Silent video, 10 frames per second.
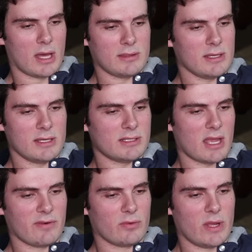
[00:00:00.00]
Nothing is
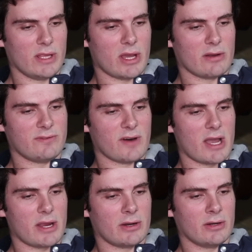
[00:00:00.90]
ever really on
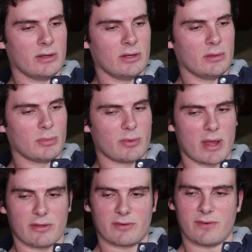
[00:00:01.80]
fire, but
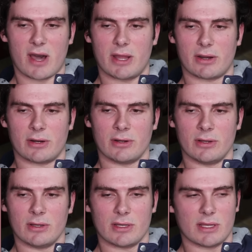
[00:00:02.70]
rather fire
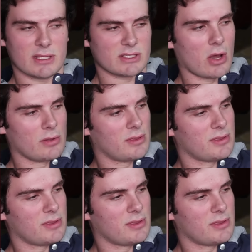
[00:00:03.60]
is on